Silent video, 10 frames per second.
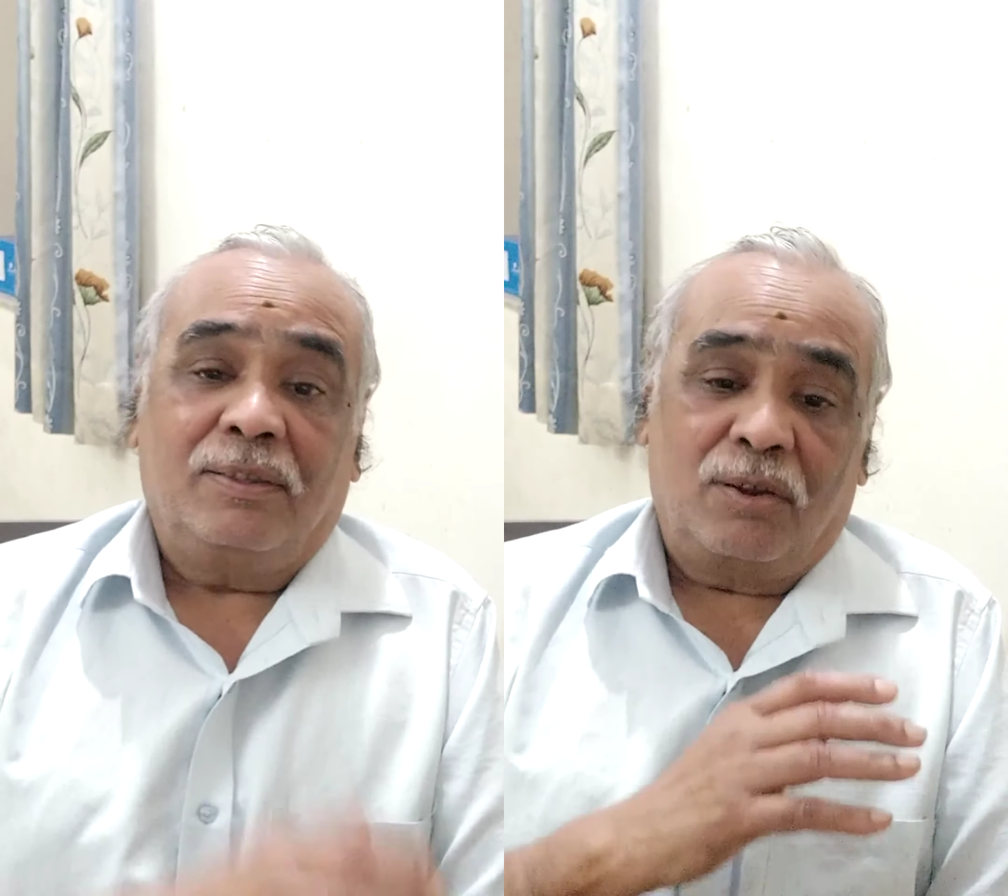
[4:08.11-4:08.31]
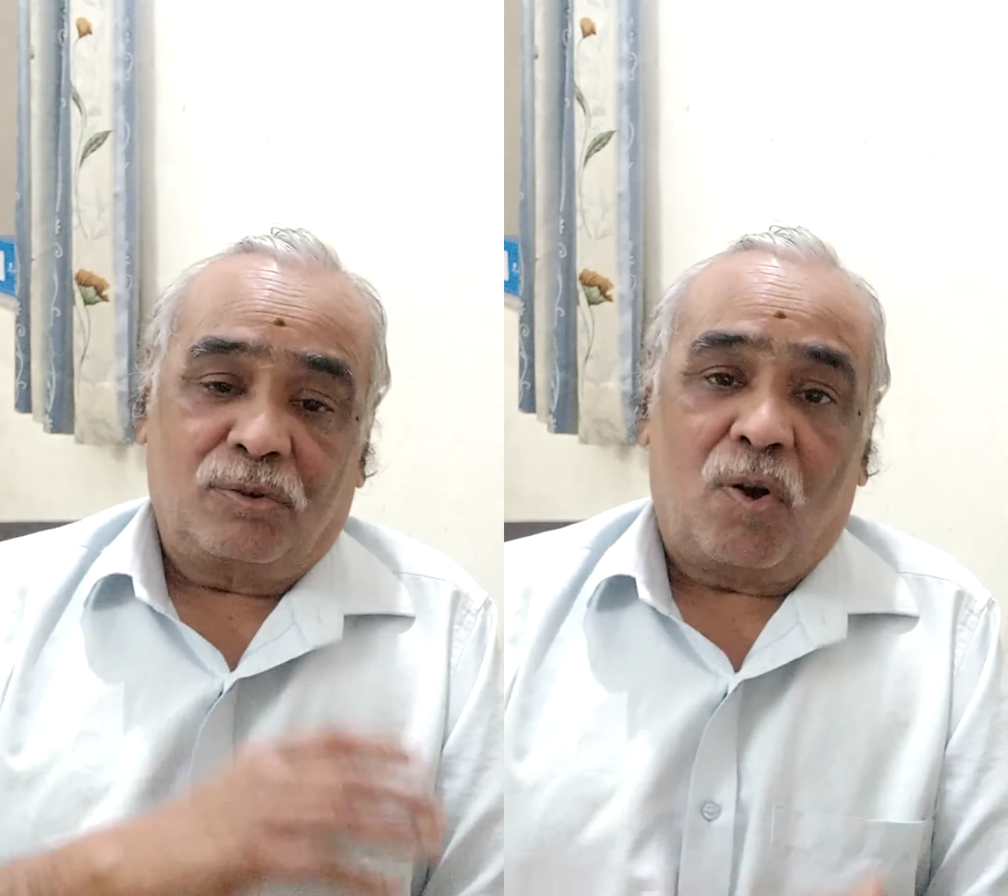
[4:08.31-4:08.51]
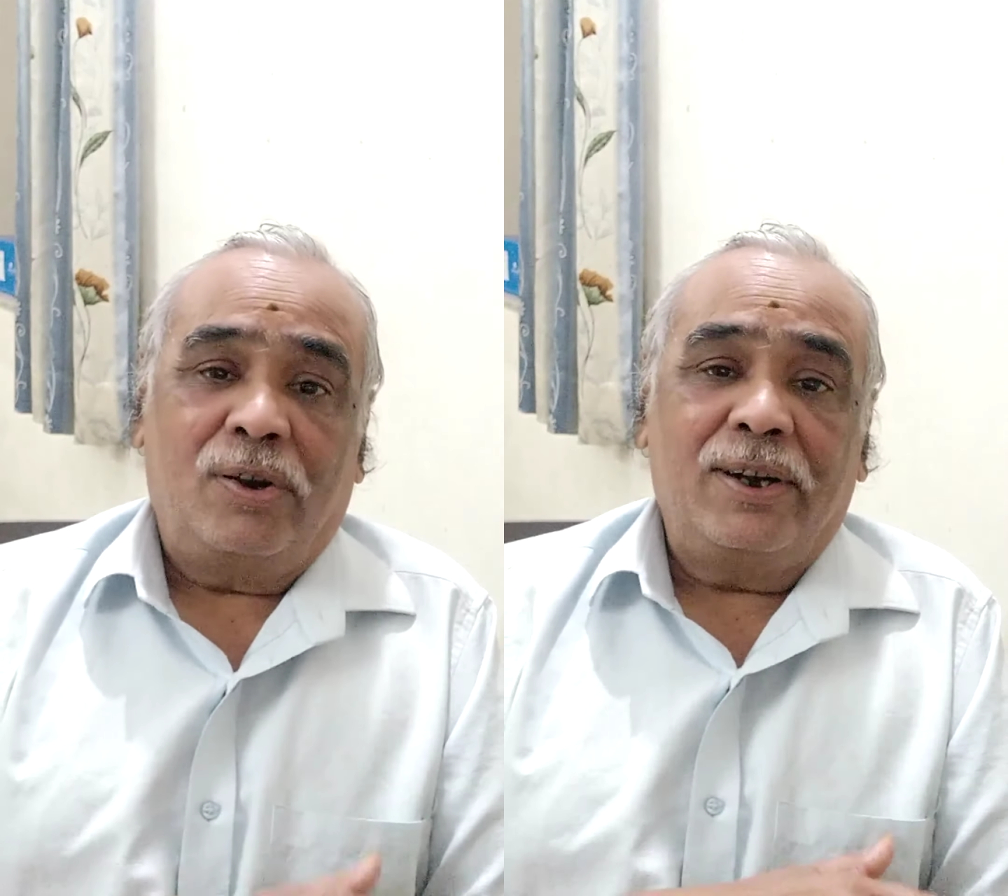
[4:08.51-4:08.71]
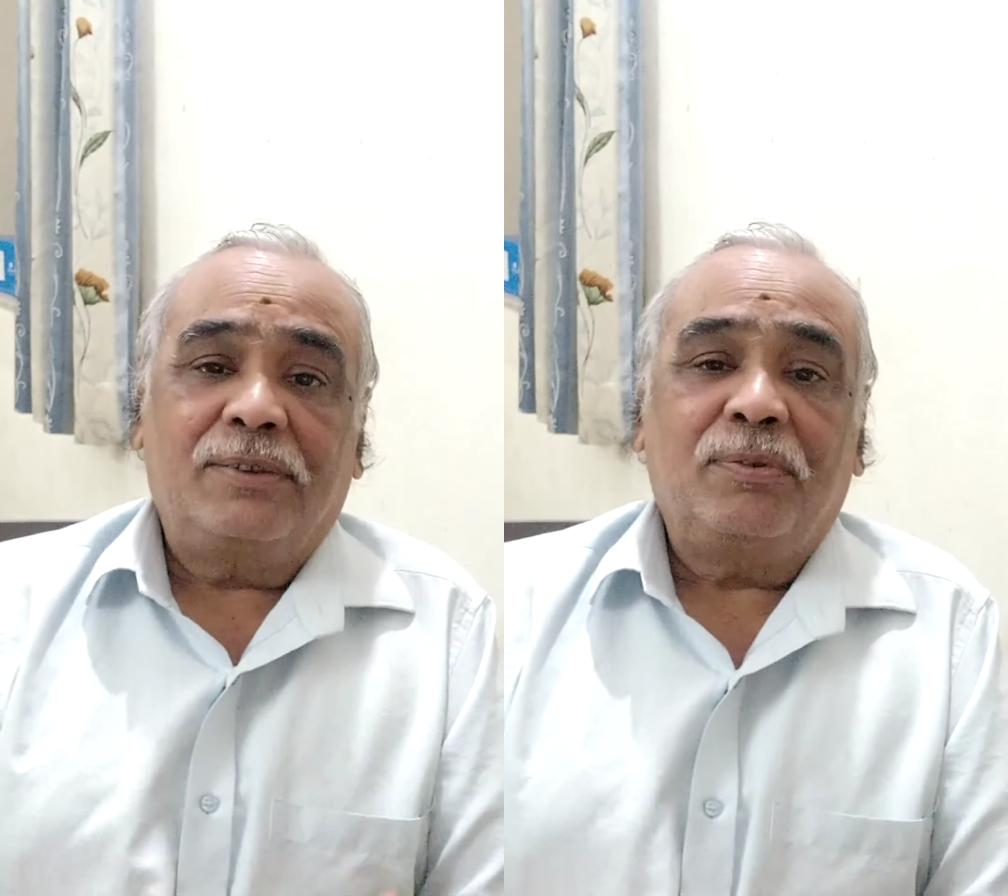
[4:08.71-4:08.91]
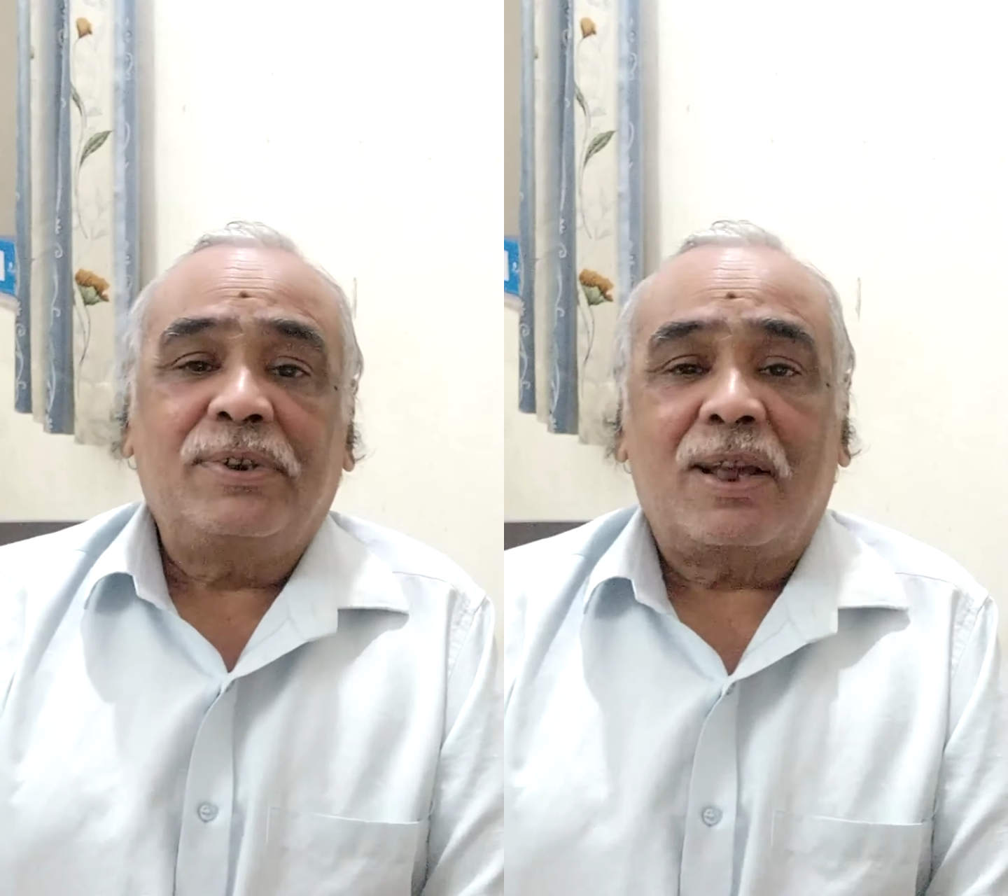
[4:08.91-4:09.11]
The
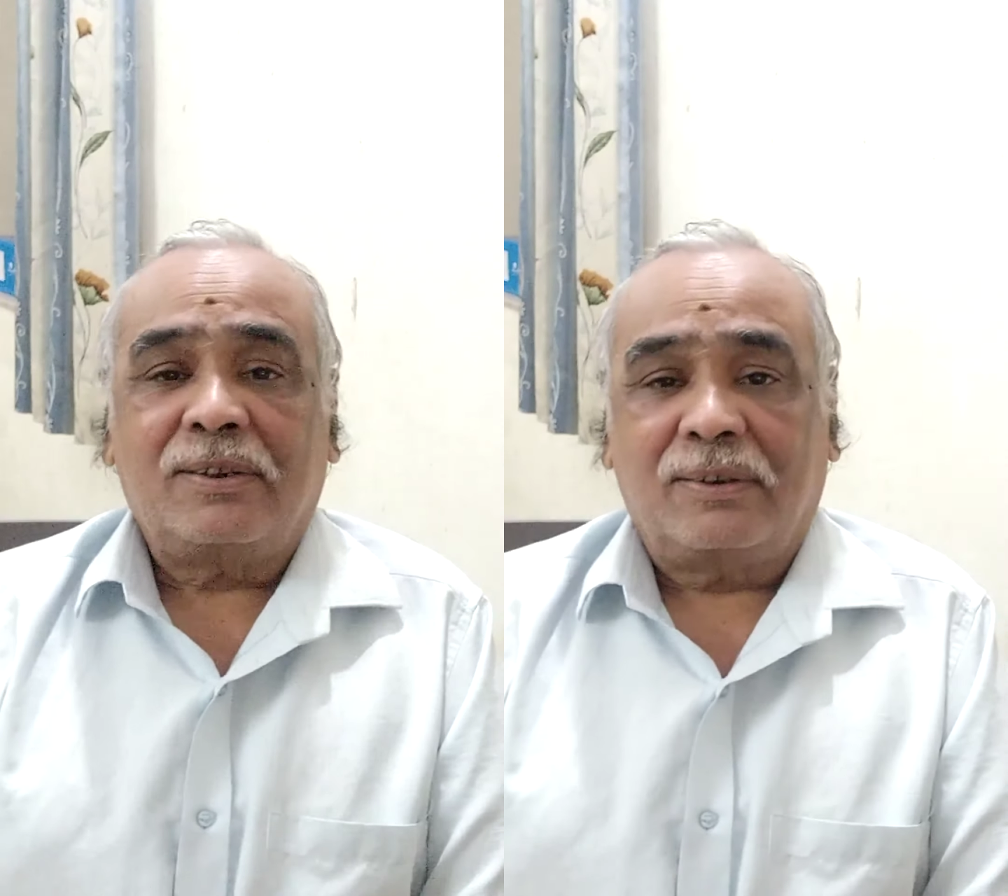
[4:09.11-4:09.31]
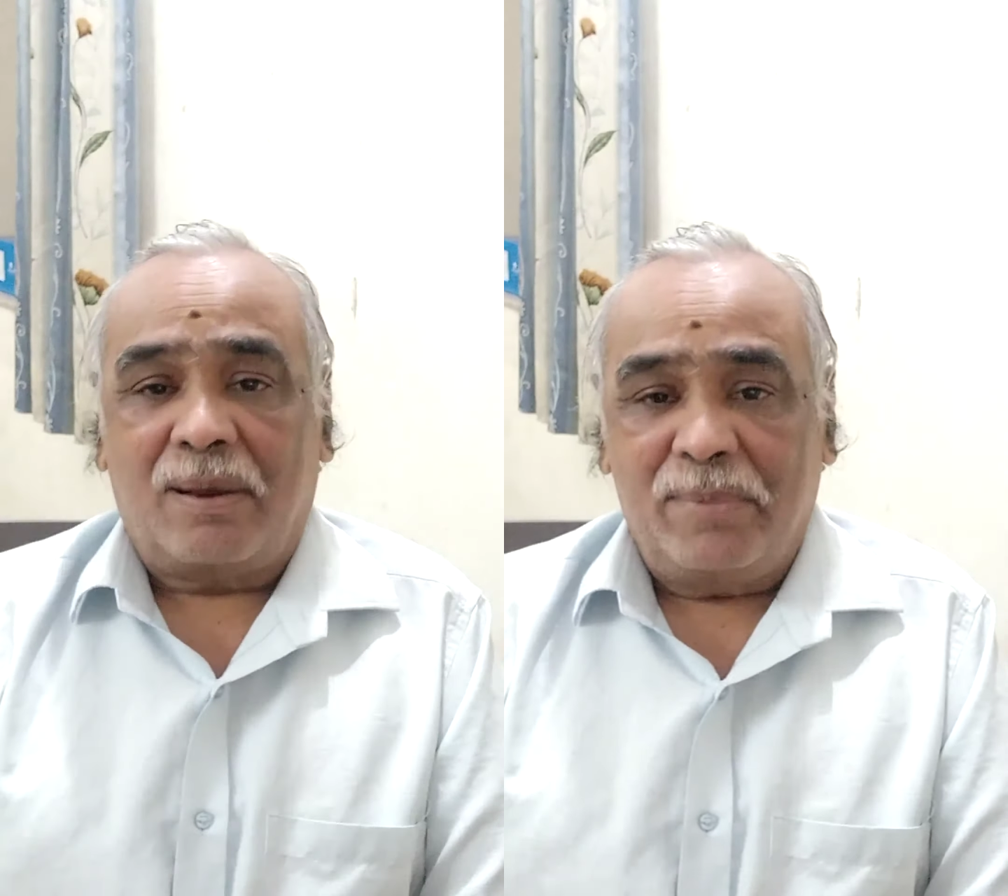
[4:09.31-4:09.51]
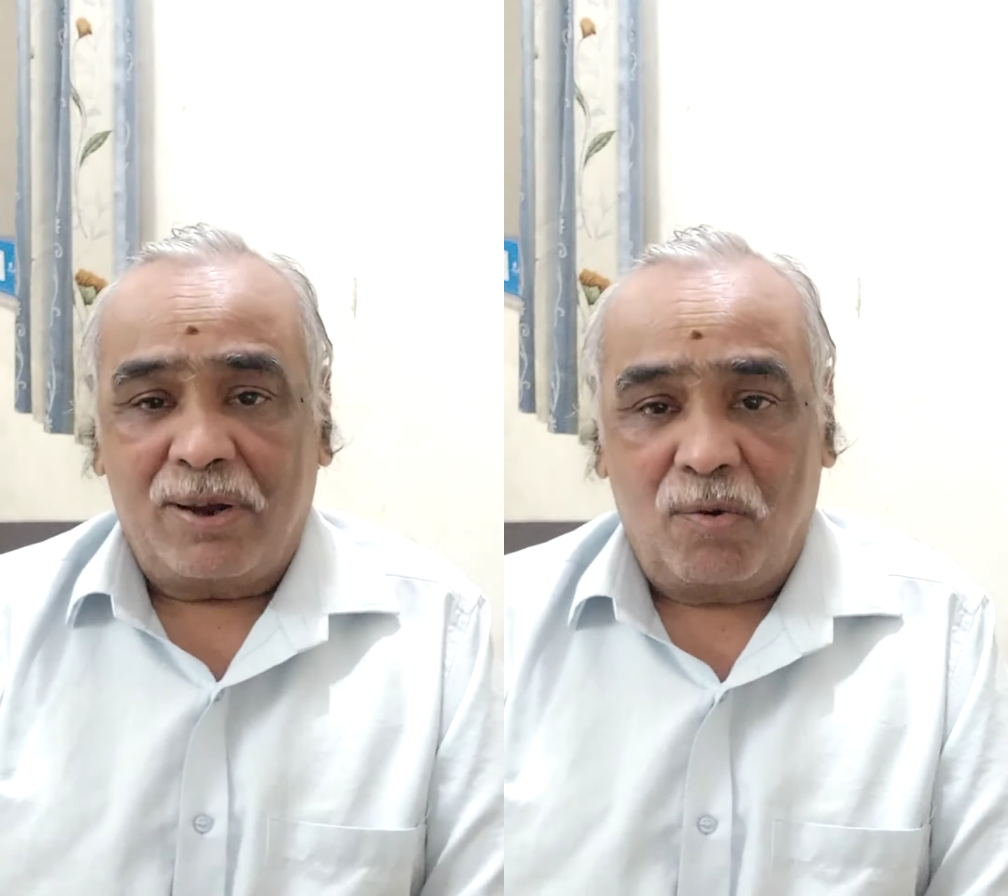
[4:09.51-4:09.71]
solids which are coming